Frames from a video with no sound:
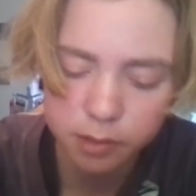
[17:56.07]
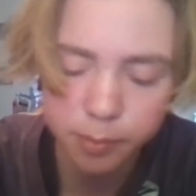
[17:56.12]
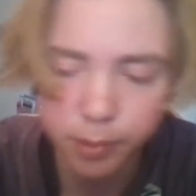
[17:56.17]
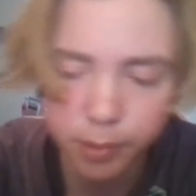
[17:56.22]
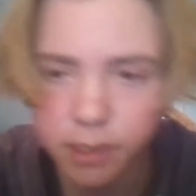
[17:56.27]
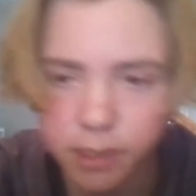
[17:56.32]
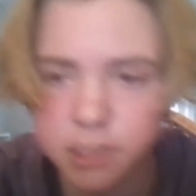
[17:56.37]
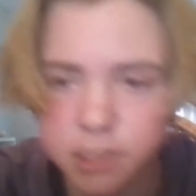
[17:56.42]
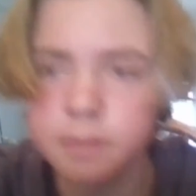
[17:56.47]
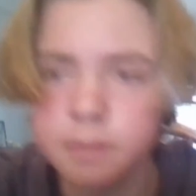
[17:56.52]

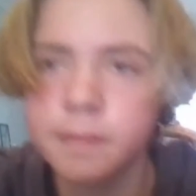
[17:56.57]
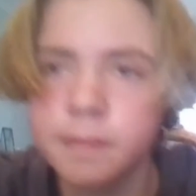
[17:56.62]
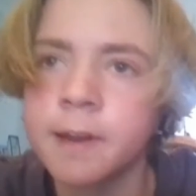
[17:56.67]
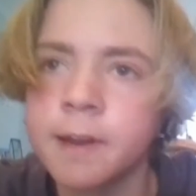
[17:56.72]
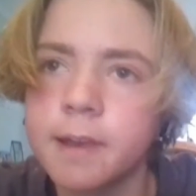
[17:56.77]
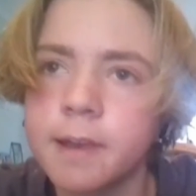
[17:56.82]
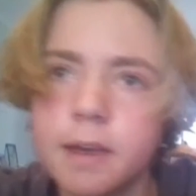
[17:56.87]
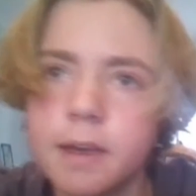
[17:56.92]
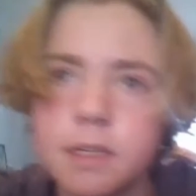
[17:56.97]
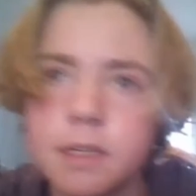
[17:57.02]
depression
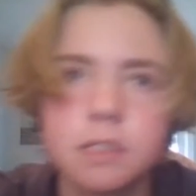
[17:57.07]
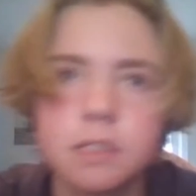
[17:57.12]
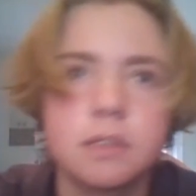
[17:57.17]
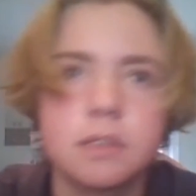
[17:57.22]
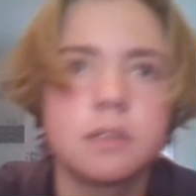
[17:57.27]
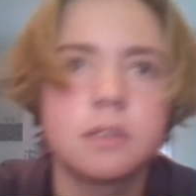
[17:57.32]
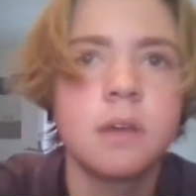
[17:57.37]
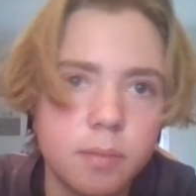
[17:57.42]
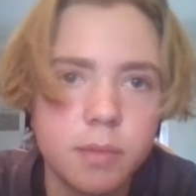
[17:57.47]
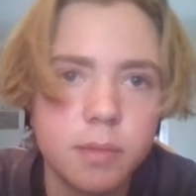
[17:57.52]

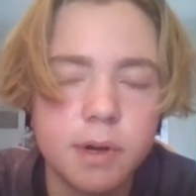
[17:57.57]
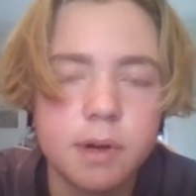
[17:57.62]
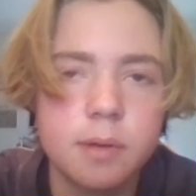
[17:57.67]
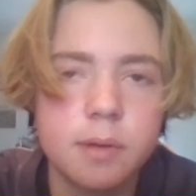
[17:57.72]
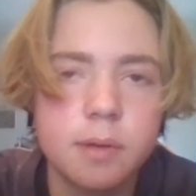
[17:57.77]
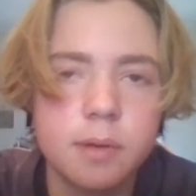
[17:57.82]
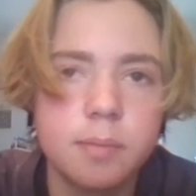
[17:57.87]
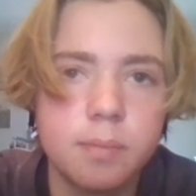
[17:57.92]
medication, but I